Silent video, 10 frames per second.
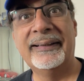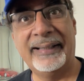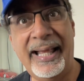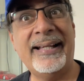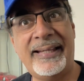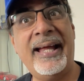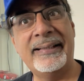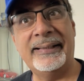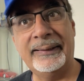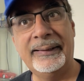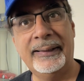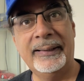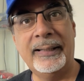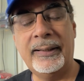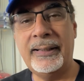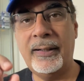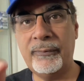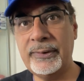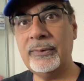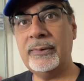Now that's handy. Now the
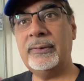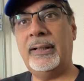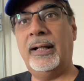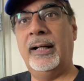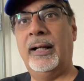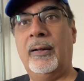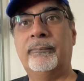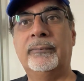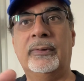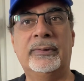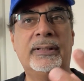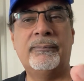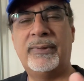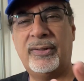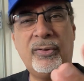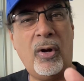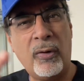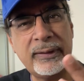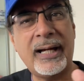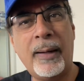original, the sort of
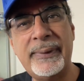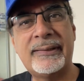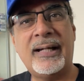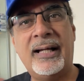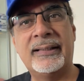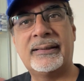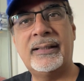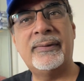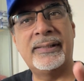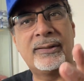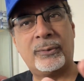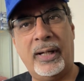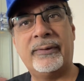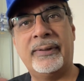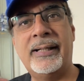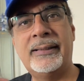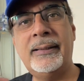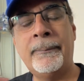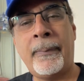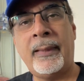origami style exterior is quite crazy.